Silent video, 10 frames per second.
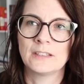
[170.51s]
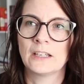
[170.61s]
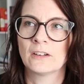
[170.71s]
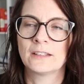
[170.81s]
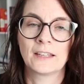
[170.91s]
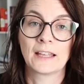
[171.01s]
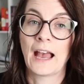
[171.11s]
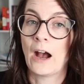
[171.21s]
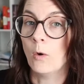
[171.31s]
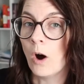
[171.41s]
here is like
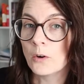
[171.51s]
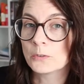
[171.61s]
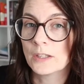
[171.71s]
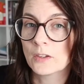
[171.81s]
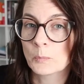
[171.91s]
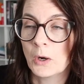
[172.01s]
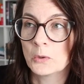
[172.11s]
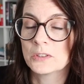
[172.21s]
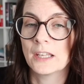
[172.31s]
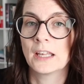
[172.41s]
how often they're
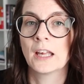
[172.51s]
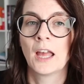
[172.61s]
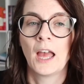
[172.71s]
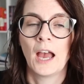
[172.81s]
posting,